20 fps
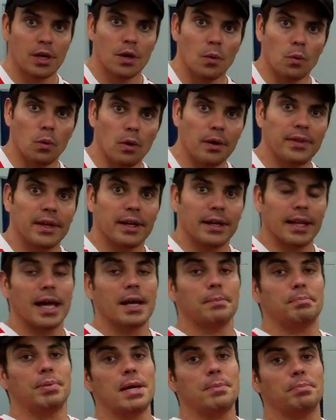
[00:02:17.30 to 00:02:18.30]
one that a lot
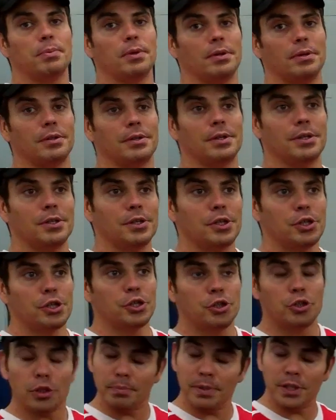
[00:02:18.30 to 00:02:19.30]
of people
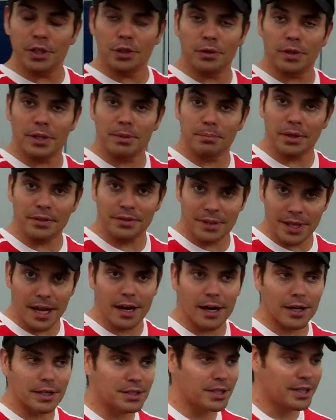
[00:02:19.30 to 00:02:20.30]
should be doing, but they
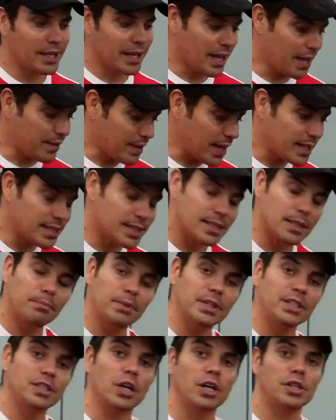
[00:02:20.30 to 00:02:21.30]
aren't, and that is
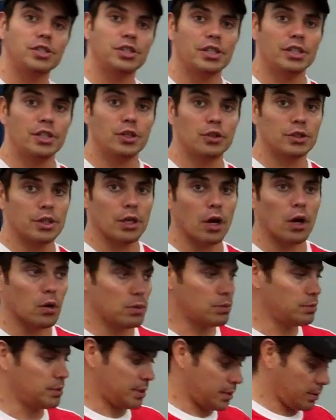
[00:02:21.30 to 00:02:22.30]
simply touching your
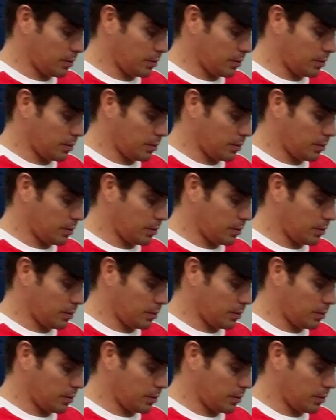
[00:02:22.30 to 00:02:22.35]
toes.